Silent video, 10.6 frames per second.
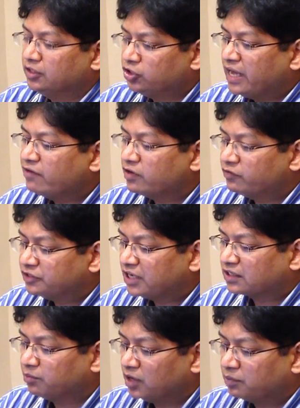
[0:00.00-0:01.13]
Today when we
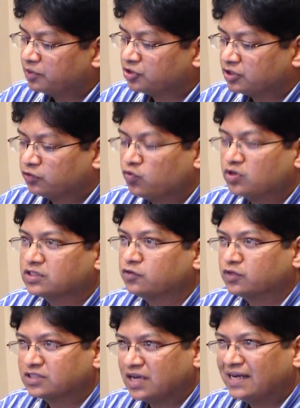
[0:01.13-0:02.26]
checked the blood pressure, it
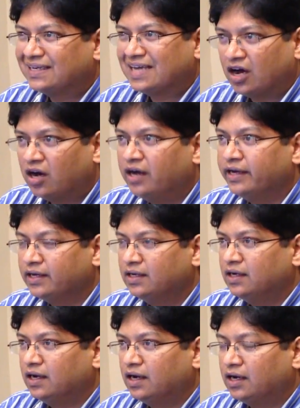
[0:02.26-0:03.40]
was slightly high,
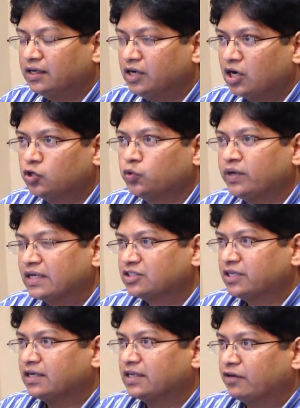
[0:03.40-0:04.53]
not to an
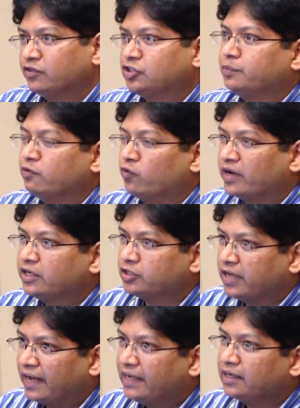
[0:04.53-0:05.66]
extent that we should be worried
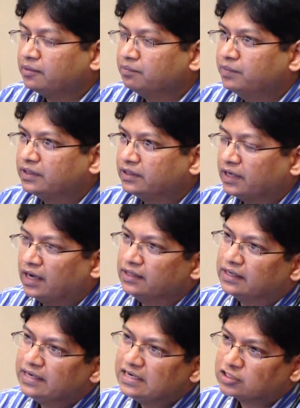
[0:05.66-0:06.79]
today, but
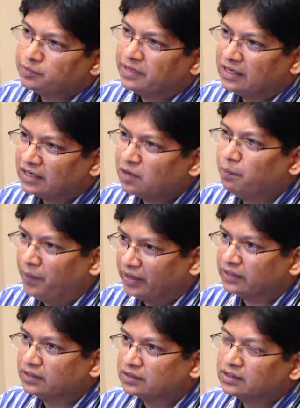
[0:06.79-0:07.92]
that needs to be a little
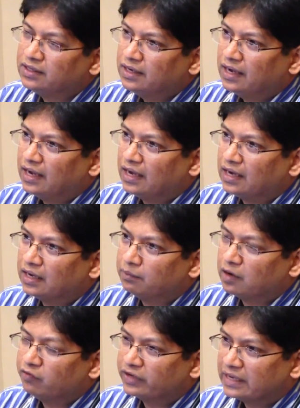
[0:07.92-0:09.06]
better.
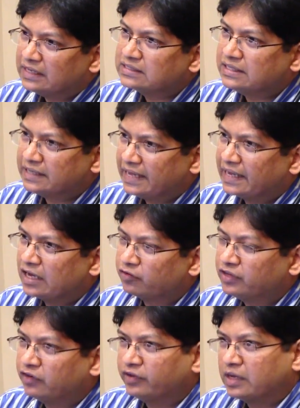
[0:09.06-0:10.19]
We can easily take care
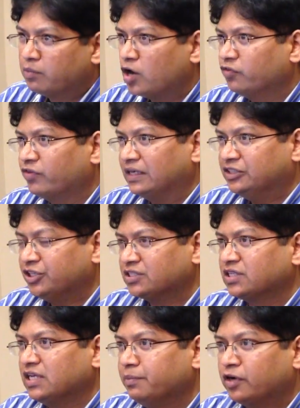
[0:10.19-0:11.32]
of that. We can modify
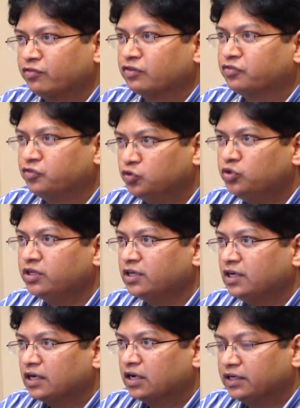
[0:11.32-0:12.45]
just a little bit of our food,
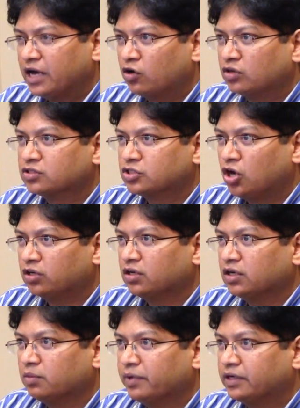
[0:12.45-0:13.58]
cut down on salt a
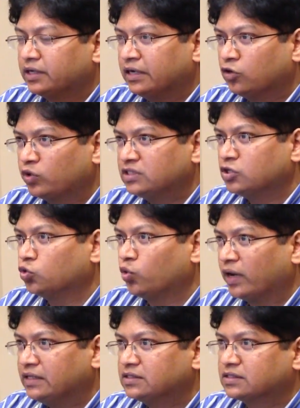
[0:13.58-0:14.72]
little bit, increase our
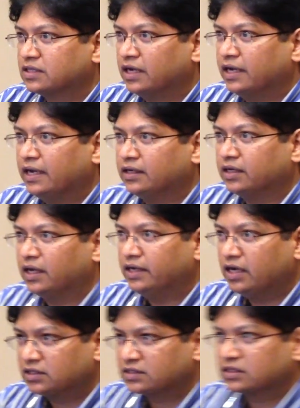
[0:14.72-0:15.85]
grains and
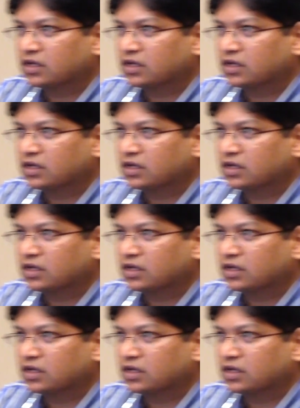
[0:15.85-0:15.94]
nuts